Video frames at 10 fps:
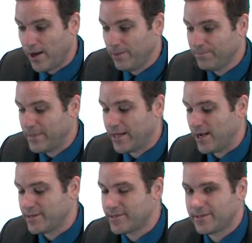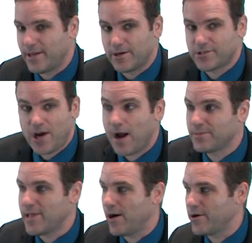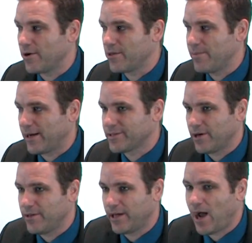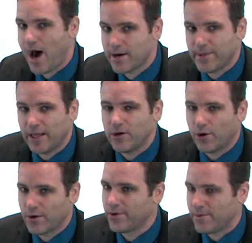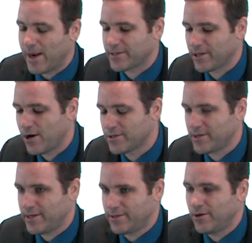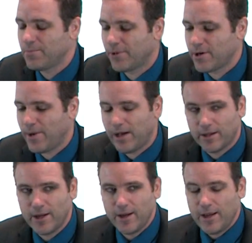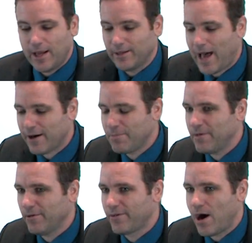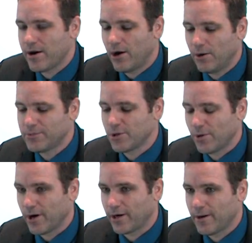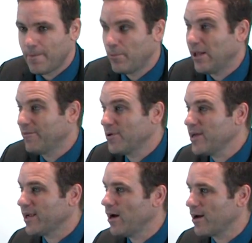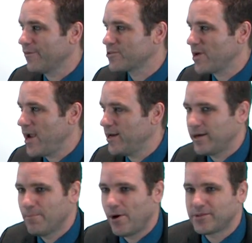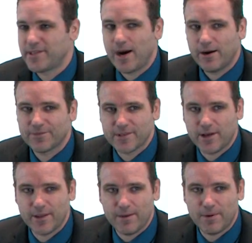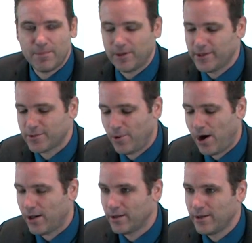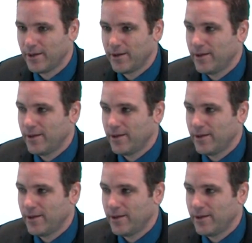Well, because there's jobs now in northern Mexico. The economy in northern Mexico is doing pretty well. A lot of people have gone home to work. Well, if we're going to cut off trade and impose tariffs on them and build this wall,